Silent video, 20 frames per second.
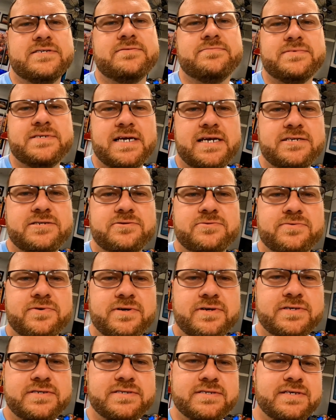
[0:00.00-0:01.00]
it some test
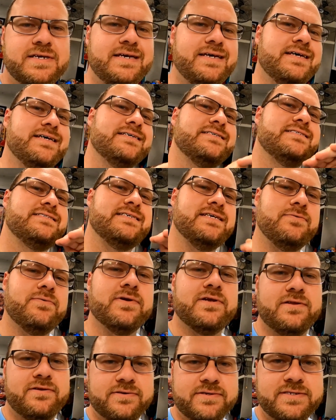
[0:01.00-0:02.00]
runs, see
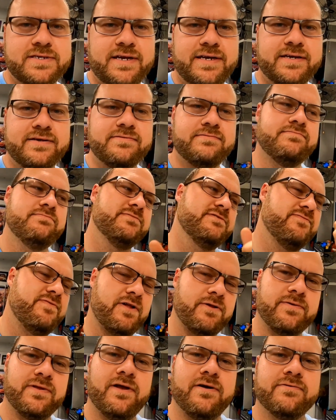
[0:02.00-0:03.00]
what it looks like. Let's
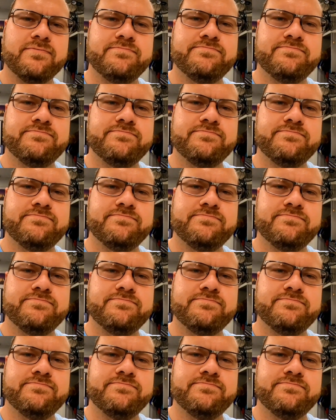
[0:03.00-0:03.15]
follow